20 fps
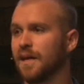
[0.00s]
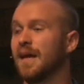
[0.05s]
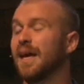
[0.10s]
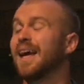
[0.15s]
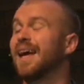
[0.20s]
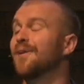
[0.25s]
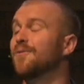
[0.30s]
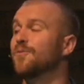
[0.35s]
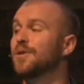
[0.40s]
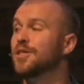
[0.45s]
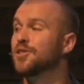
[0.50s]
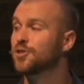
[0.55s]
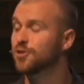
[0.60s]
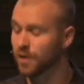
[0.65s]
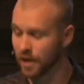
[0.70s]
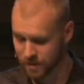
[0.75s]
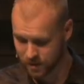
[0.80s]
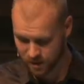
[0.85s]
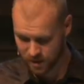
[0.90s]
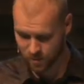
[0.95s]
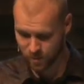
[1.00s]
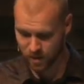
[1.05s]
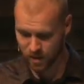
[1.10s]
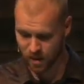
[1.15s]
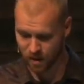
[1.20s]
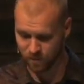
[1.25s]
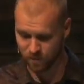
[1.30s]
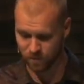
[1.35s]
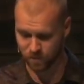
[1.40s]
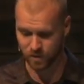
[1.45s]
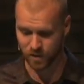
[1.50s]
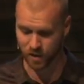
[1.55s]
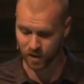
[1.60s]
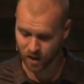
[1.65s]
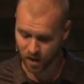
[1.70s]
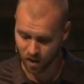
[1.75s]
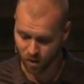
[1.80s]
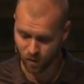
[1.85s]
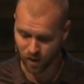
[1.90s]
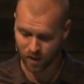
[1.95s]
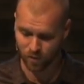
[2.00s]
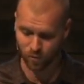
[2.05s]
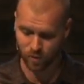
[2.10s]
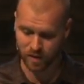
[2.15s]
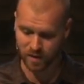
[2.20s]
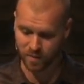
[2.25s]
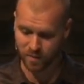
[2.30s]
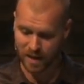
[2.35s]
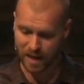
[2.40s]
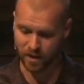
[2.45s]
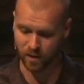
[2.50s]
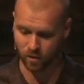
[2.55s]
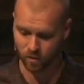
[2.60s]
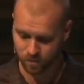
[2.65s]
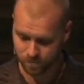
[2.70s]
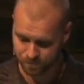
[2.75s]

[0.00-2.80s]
and we trust him enough to go and win the battle.